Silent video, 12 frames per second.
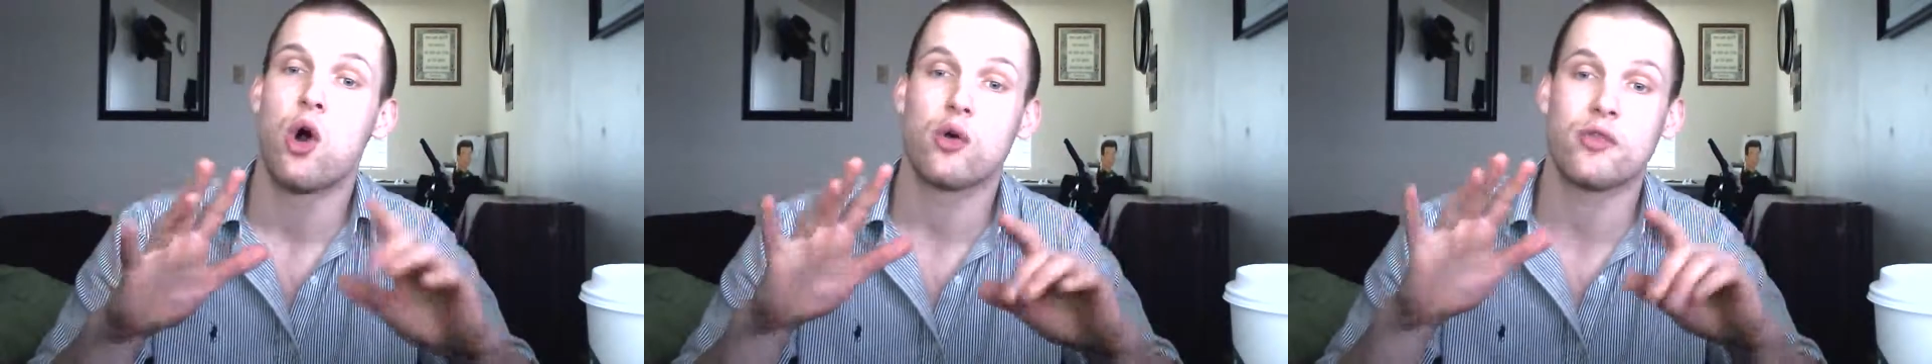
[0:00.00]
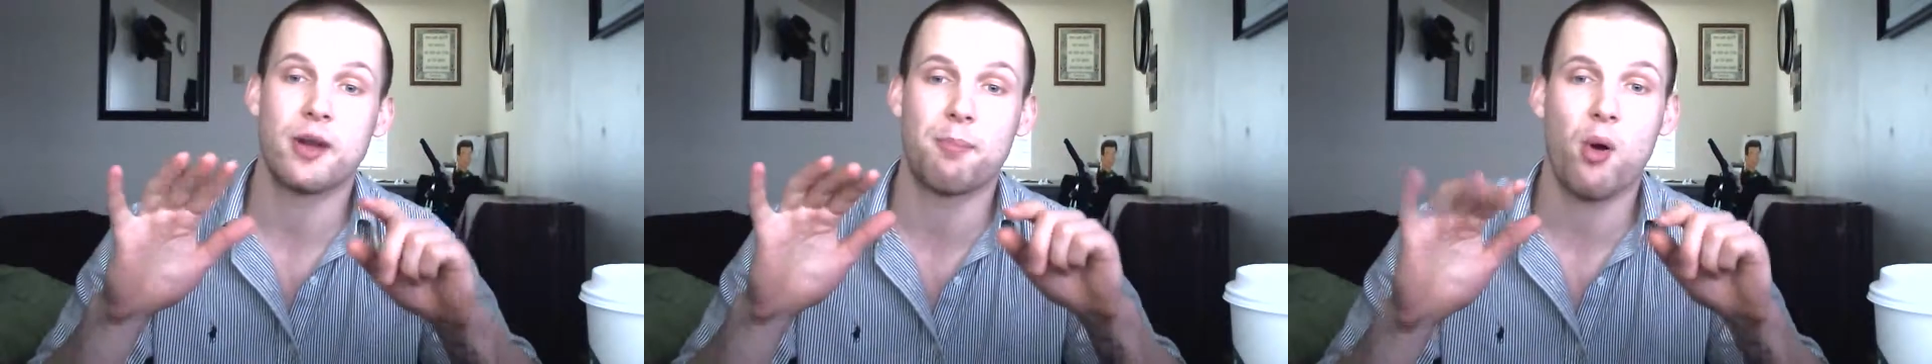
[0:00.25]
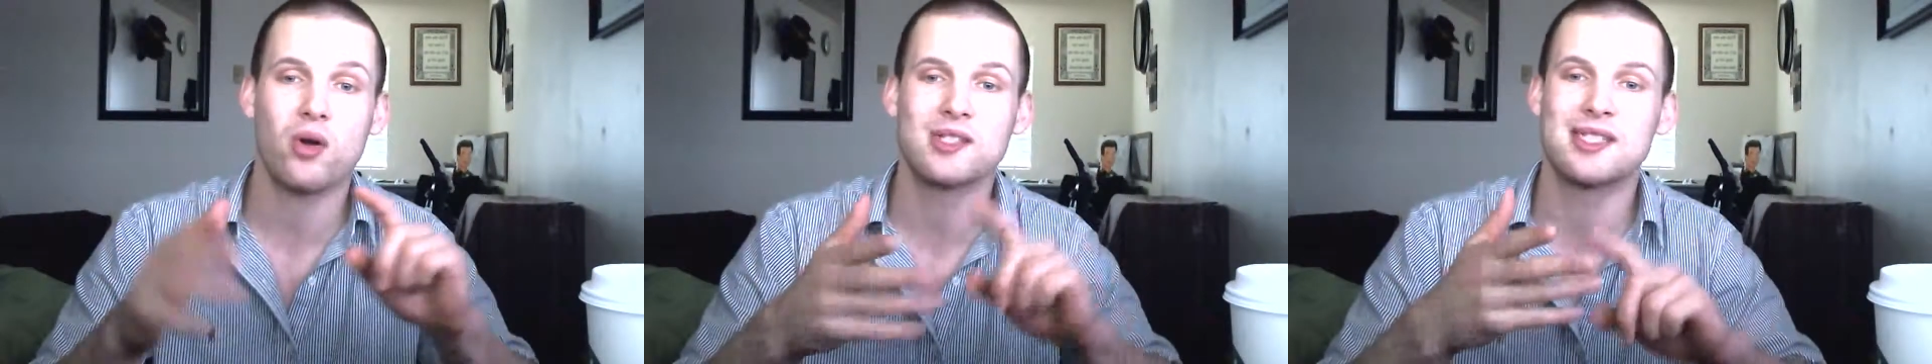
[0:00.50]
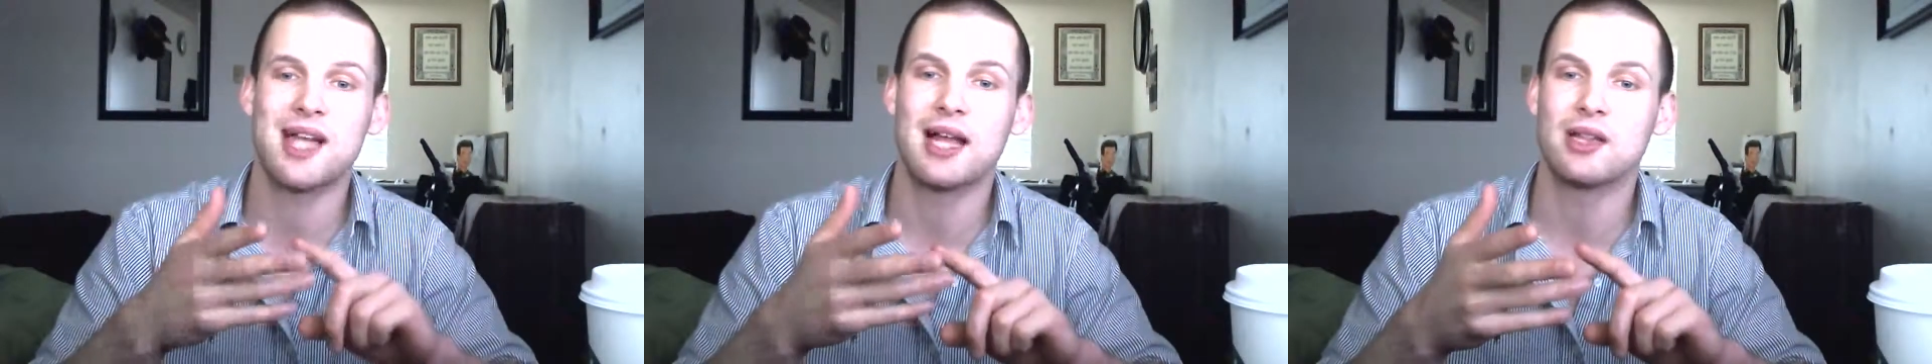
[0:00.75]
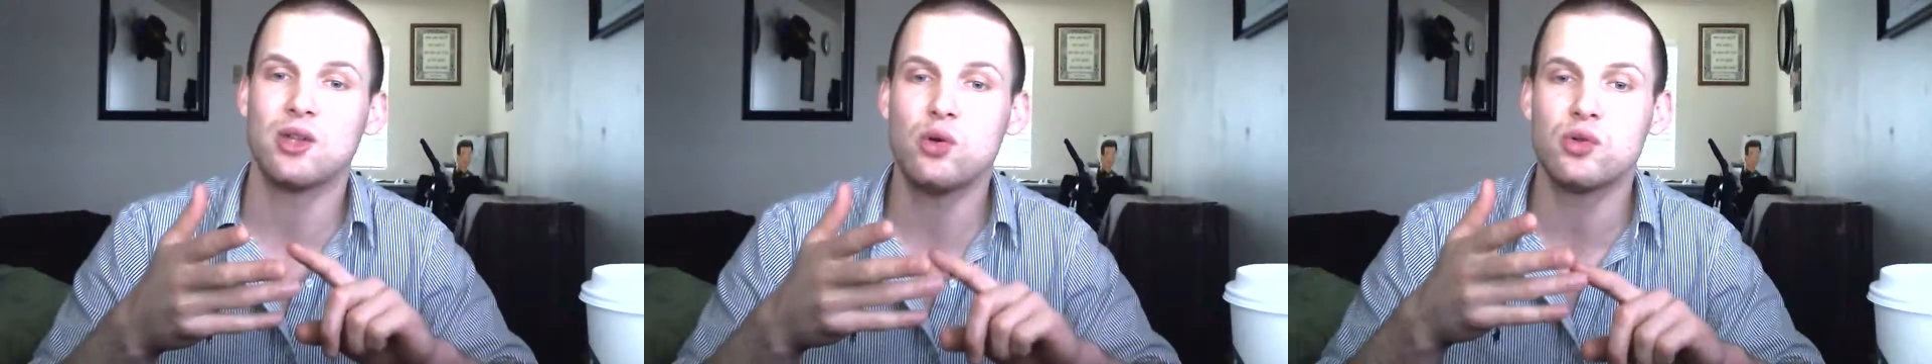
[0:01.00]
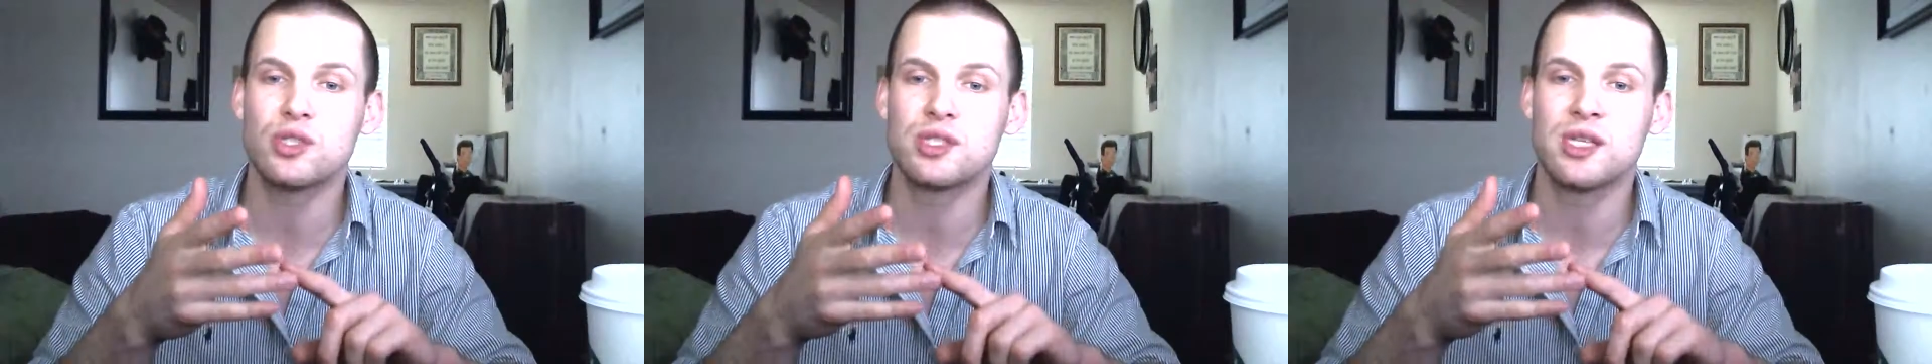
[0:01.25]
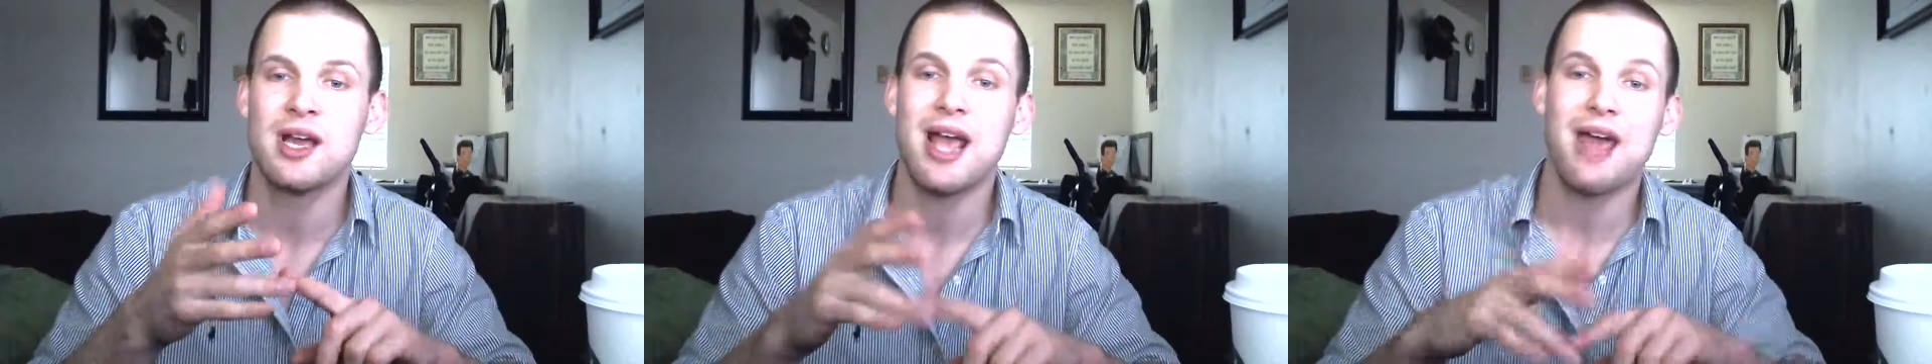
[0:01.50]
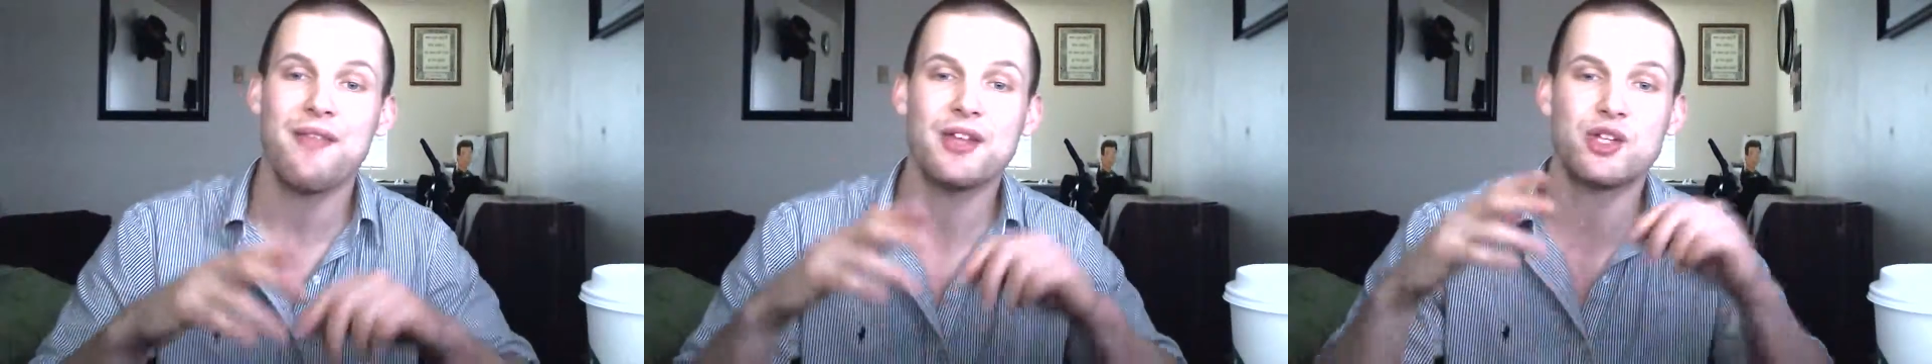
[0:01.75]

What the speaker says: or that a part is not loose and